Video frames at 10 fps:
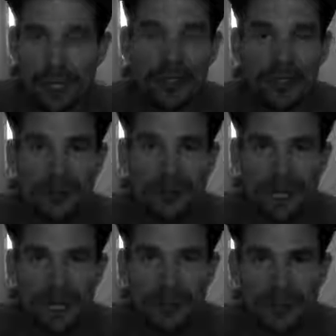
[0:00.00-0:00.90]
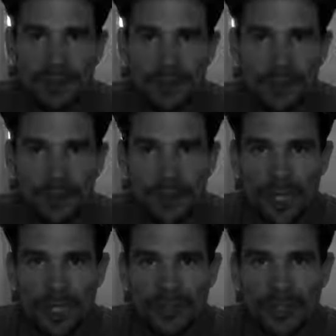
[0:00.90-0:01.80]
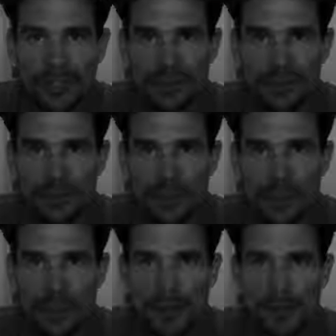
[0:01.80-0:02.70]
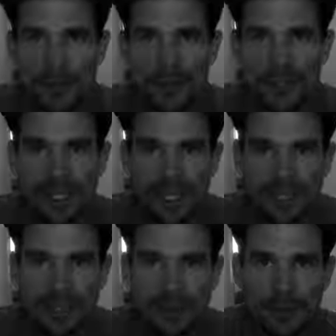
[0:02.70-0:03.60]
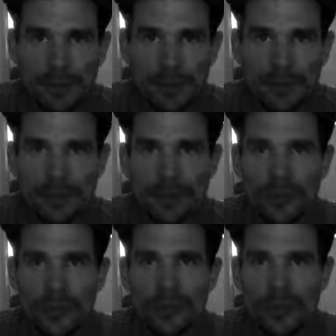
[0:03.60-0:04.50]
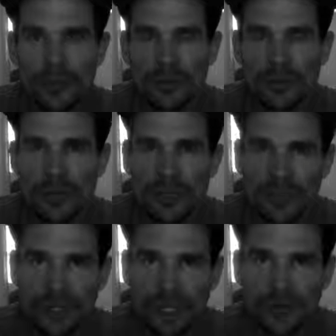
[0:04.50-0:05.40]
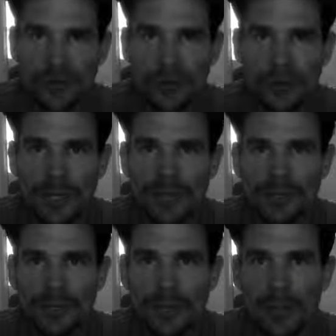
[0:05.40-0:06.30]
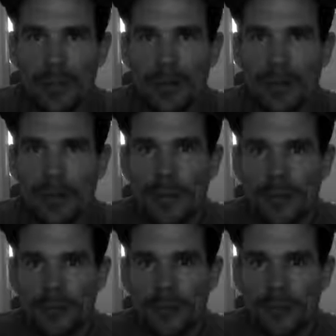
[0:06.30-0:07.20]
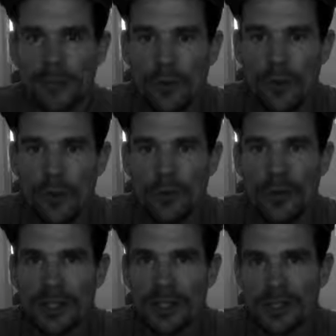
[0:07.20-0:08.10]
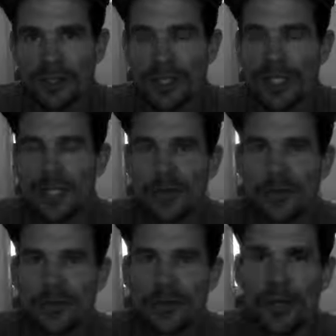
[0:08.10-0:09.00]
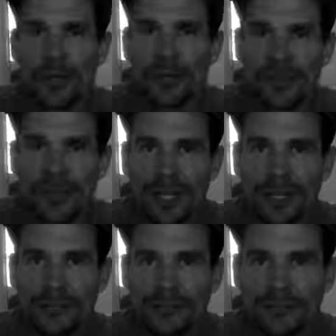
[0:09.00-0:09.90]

I'm sick of the drama, but some of you are asking about Freelee's latest Tumblr post, so I'm doing this video just to address that. Some of you are asking about why I've been banned from my own forum after 9 years. Just doing this video to address that.